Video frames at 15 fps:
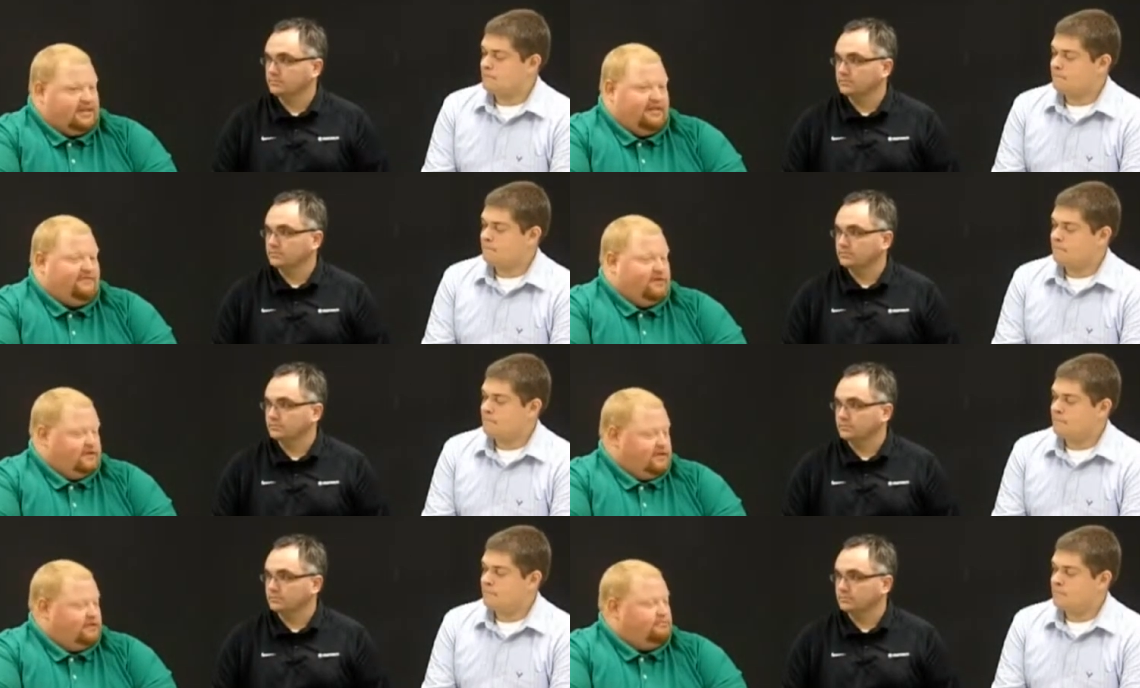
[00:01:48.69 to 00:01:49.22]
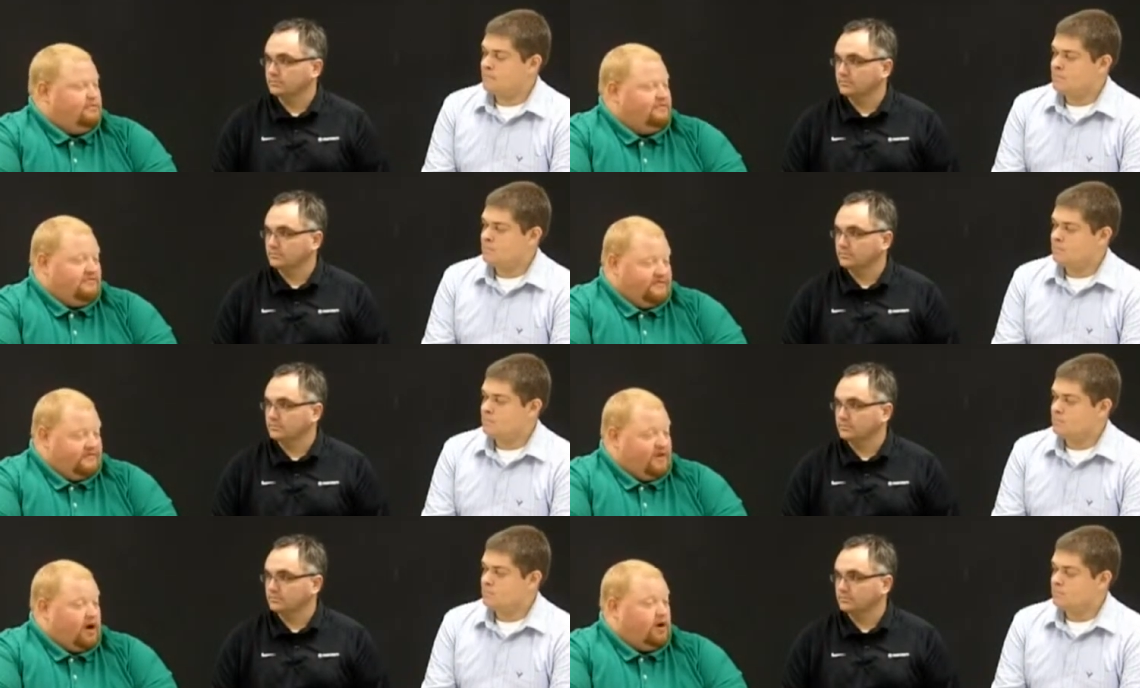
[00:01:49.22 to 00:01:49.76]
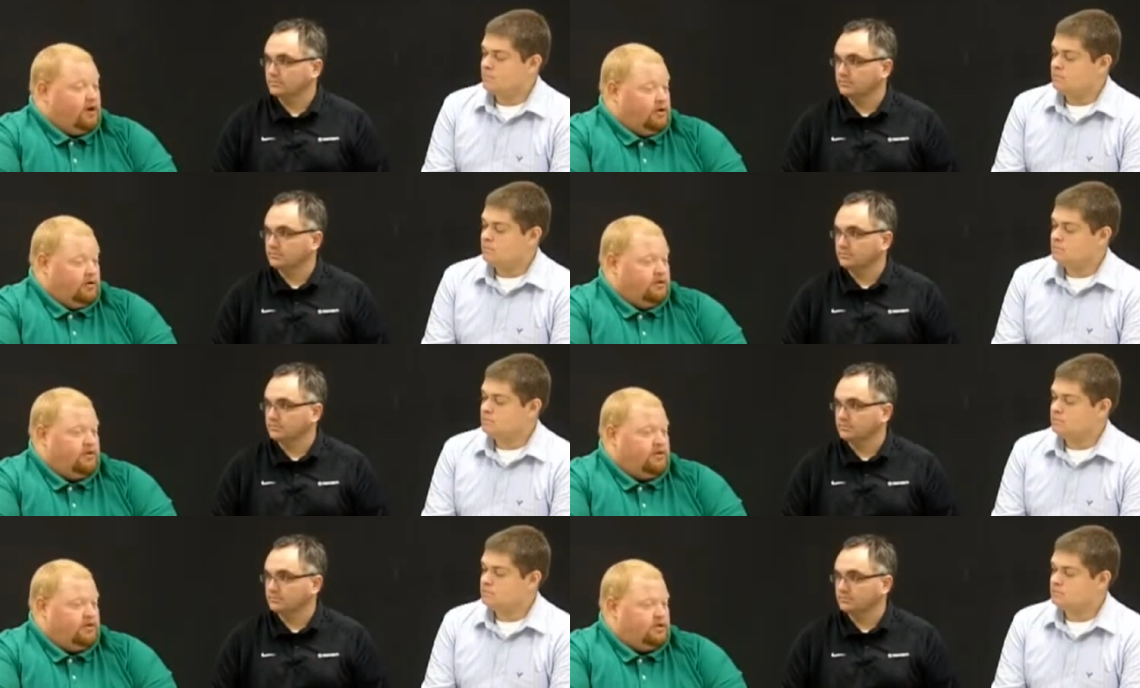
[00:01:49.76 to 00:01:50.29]
Speaker 1: This defense has been very
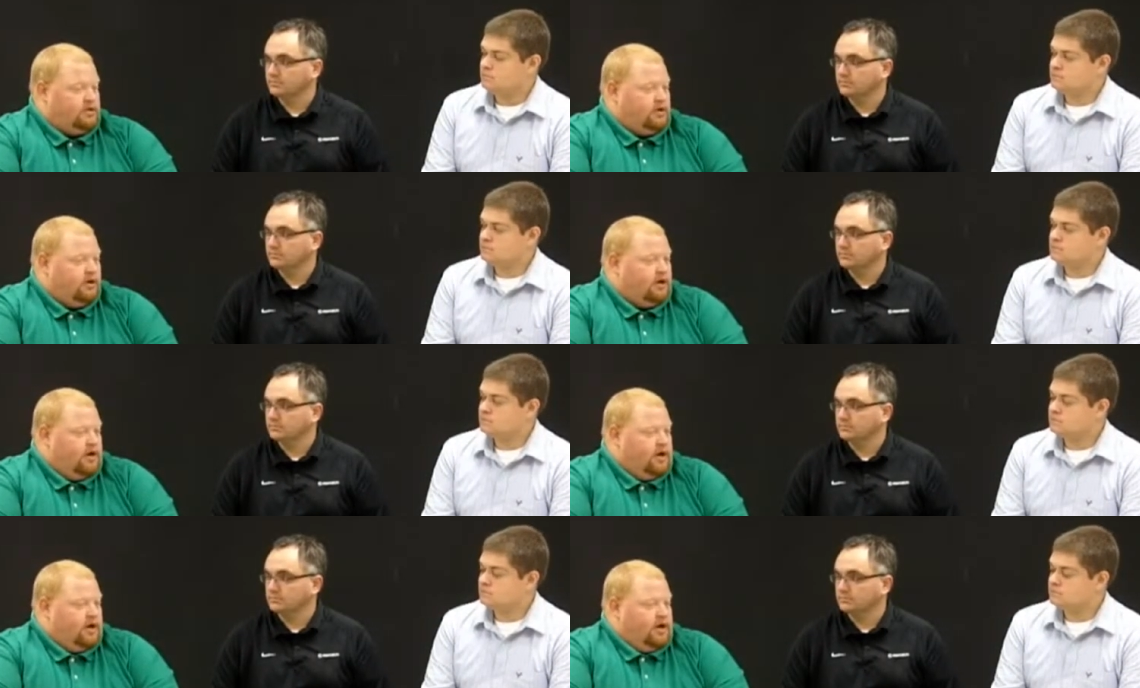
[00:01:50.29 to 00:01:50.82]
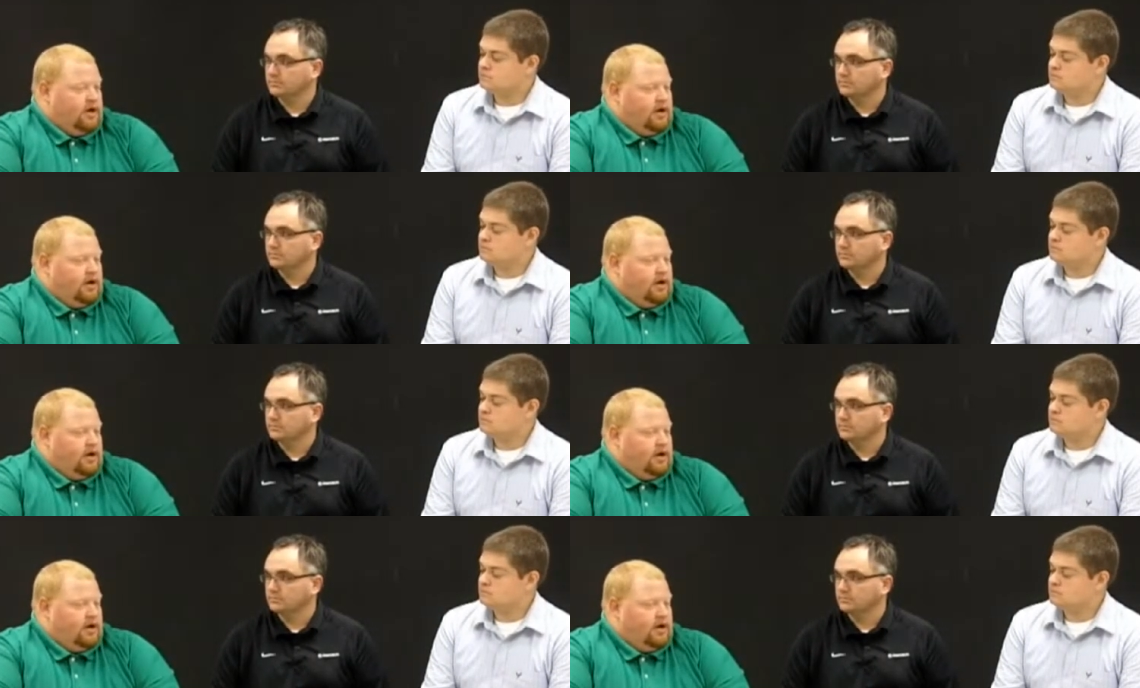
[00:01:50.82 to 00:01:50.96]
good this year.